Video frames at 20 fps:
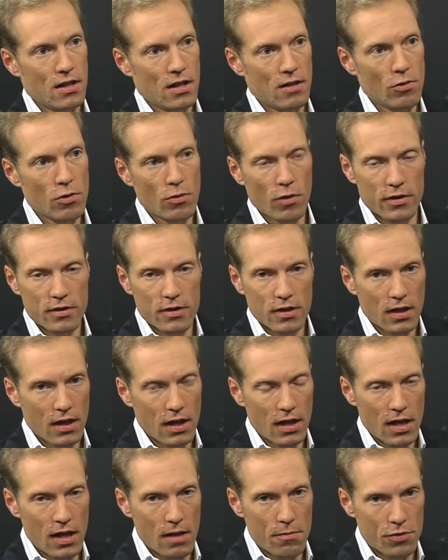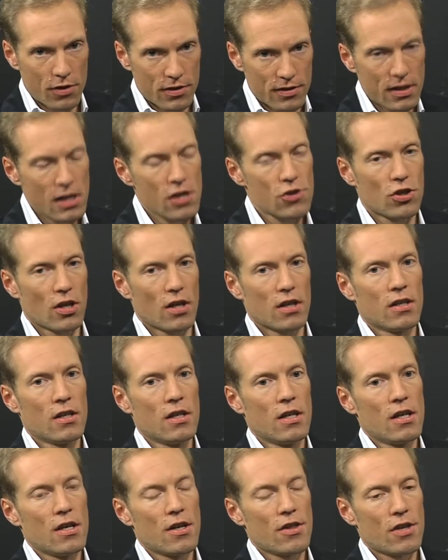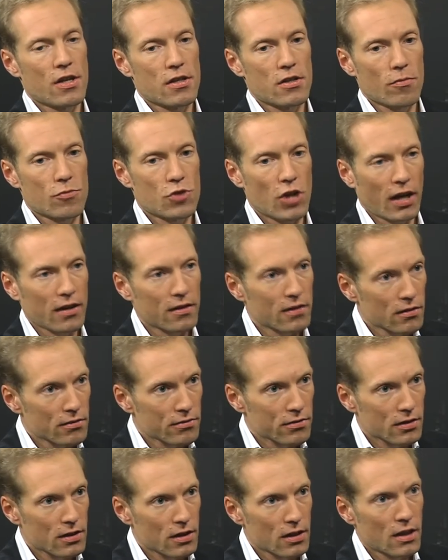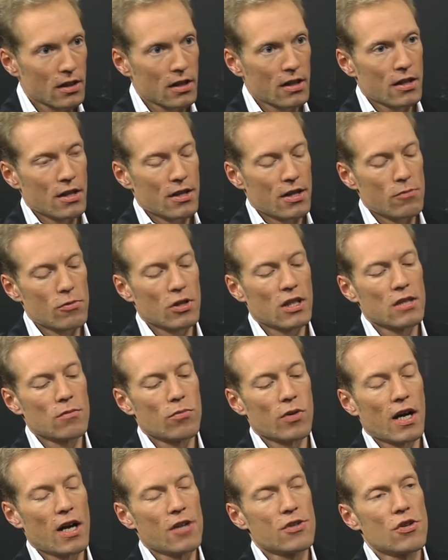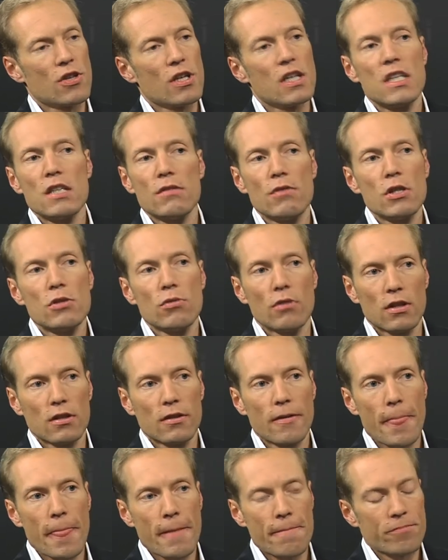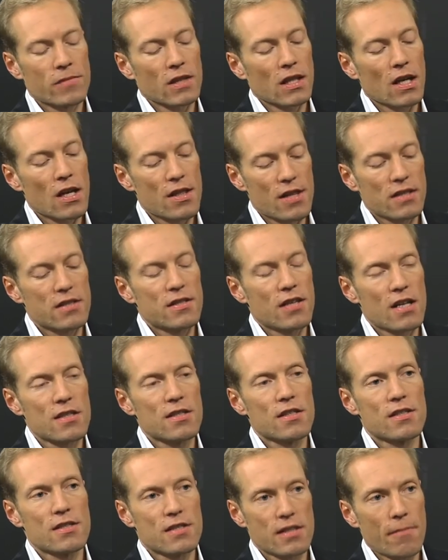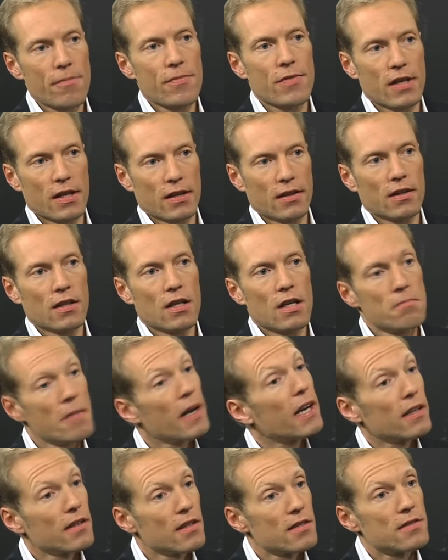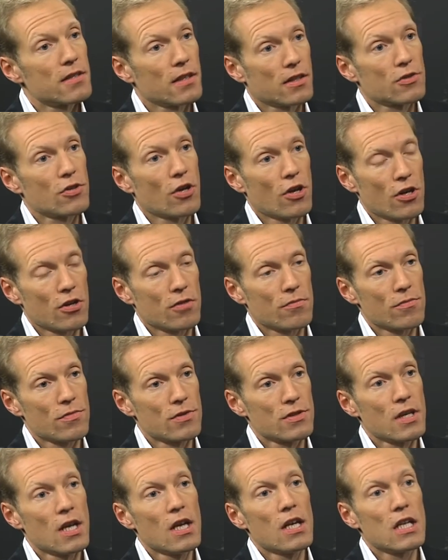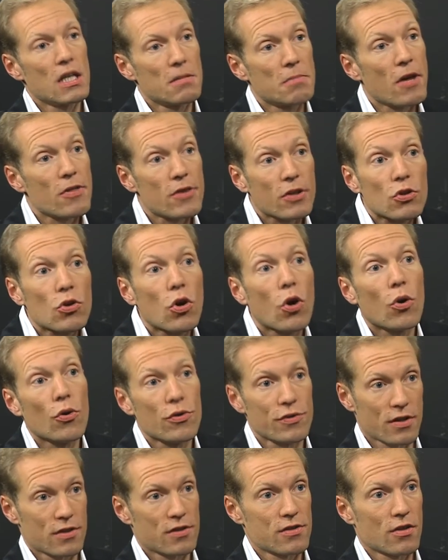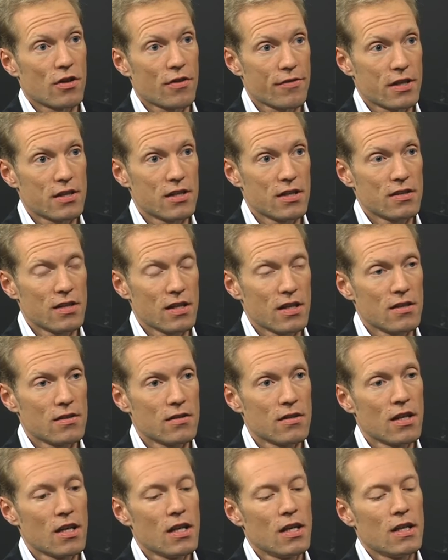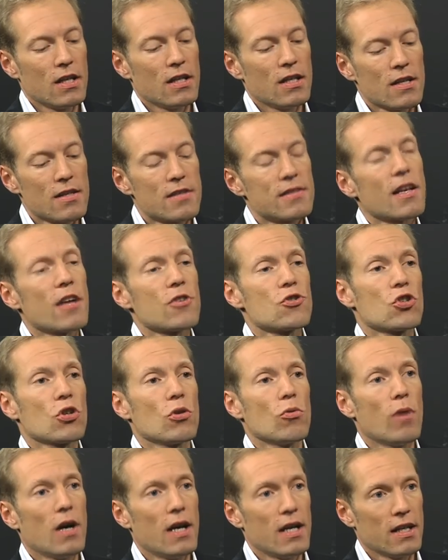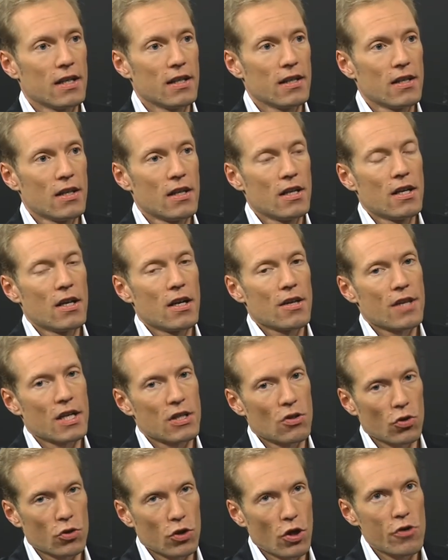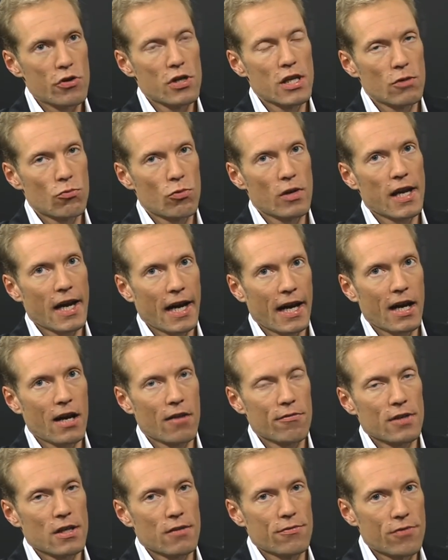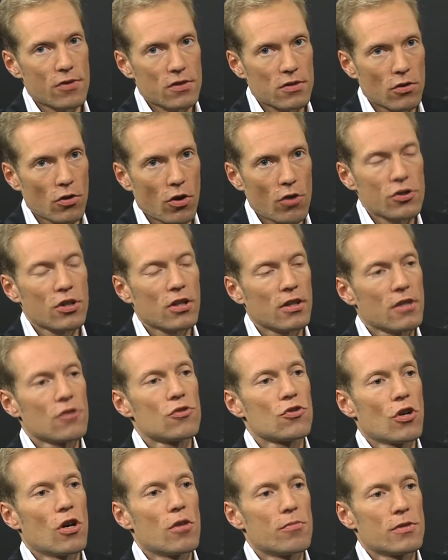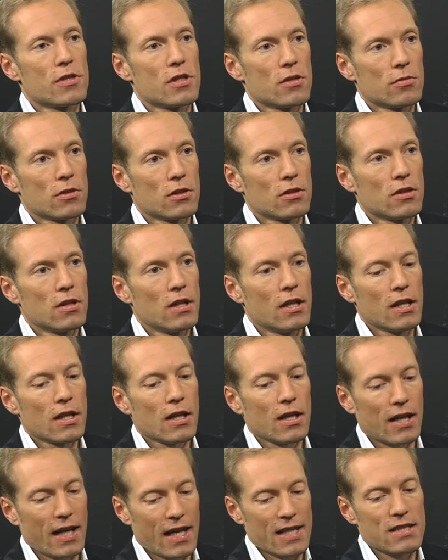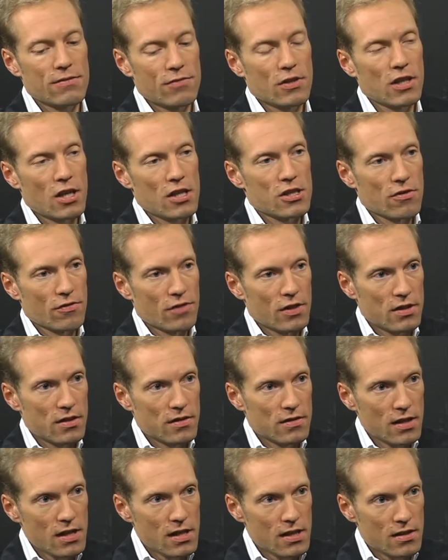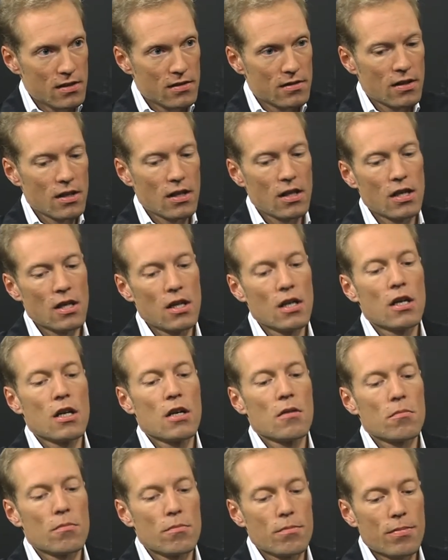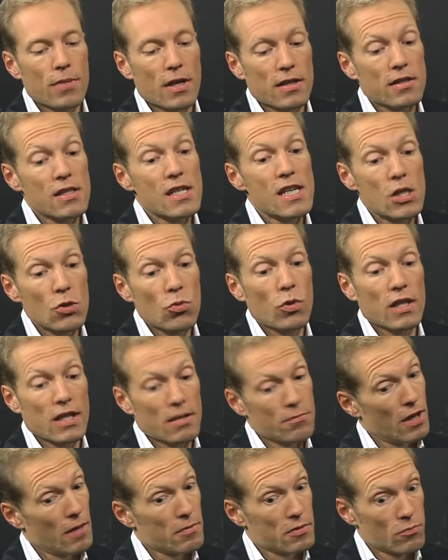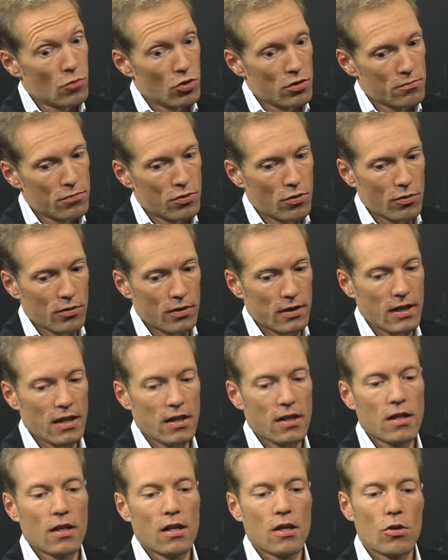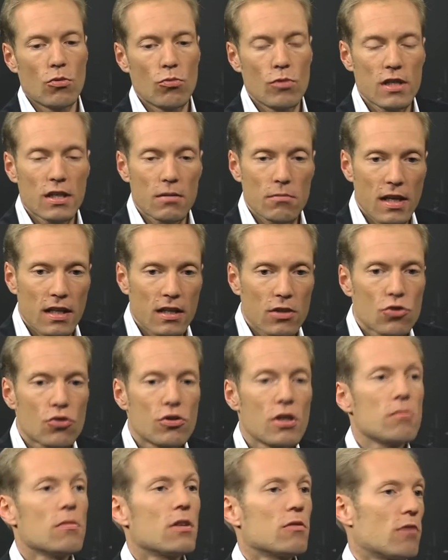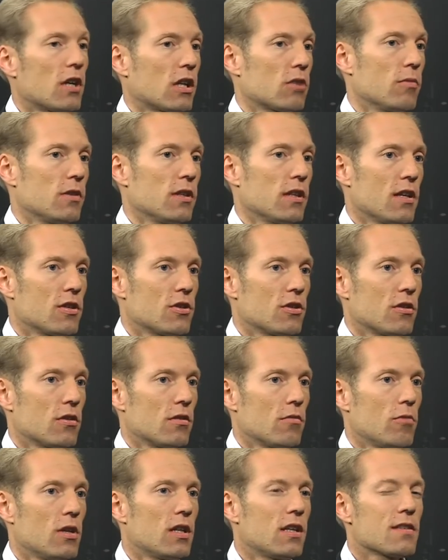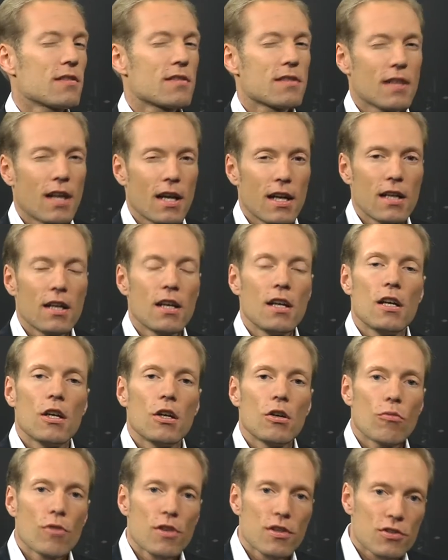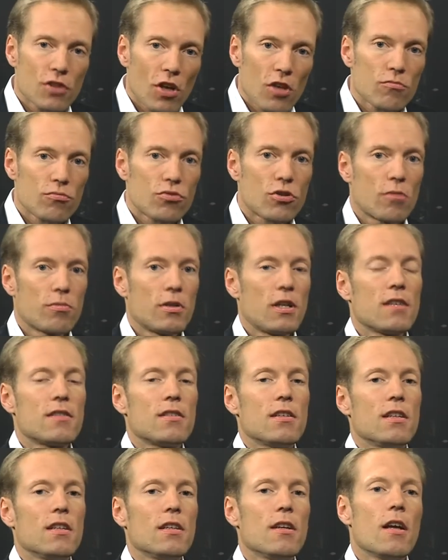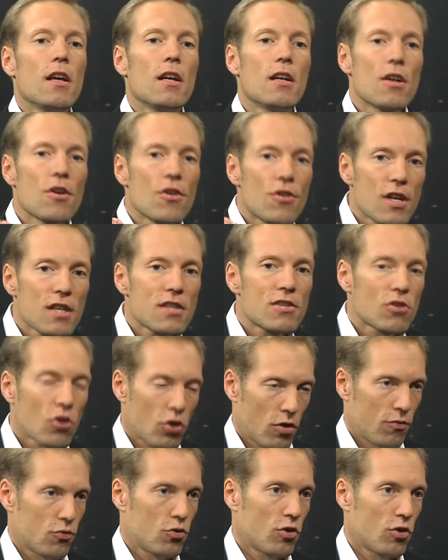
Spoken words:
we want a procedure that is objective, that we can apply to the individual, and that tells us something in mechanistic terms about the causes of the disease in such a way that not only we have a physiologically interpretable classification of the disease, but equally and perhaps more importantly, we can make a treatment recommendation. We can say with a certain probability this sort of